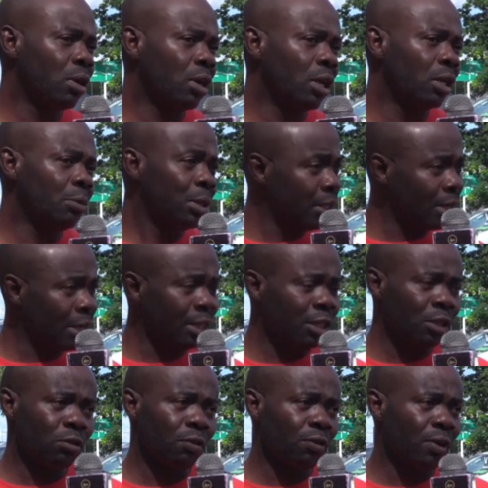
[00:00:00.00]
the military can
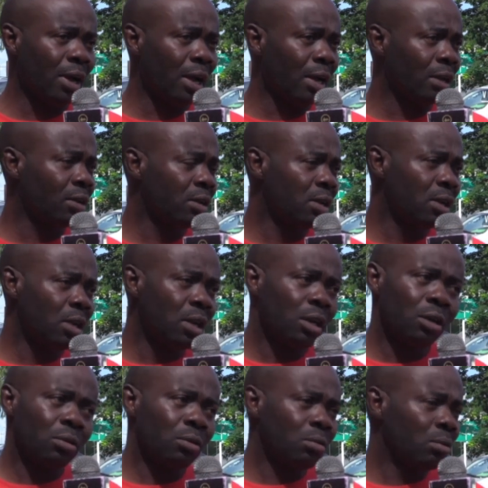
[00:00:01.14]
take over,
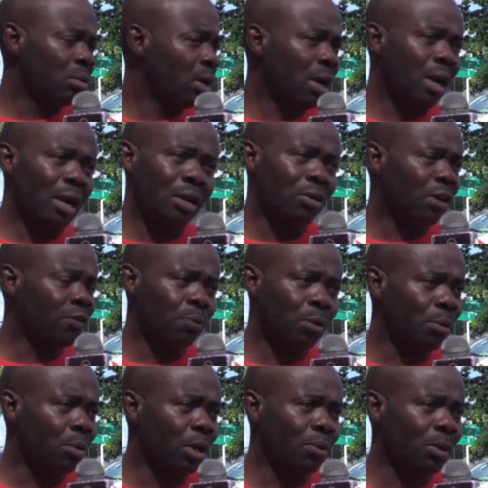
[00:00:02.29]
I don't have a
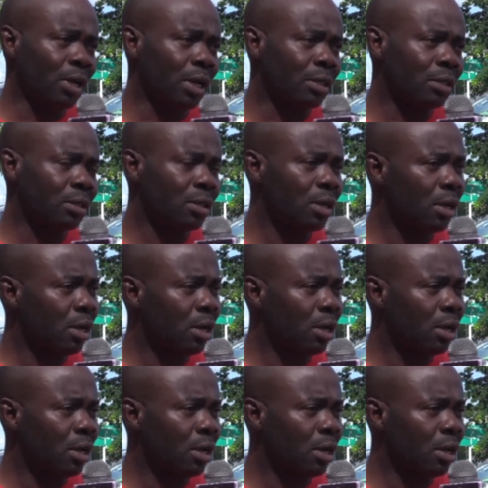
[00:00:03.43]
problem with that.